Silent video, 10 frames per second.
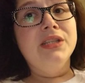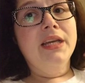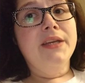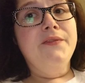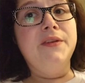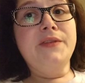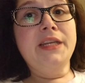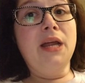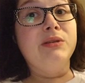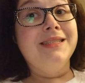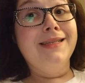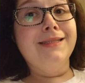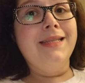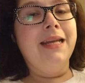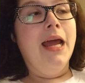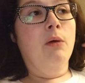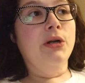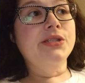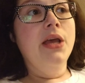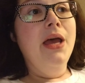like fifteen hours, sixteen
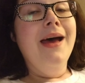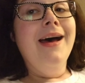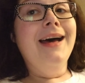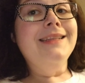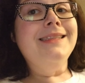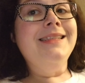hours a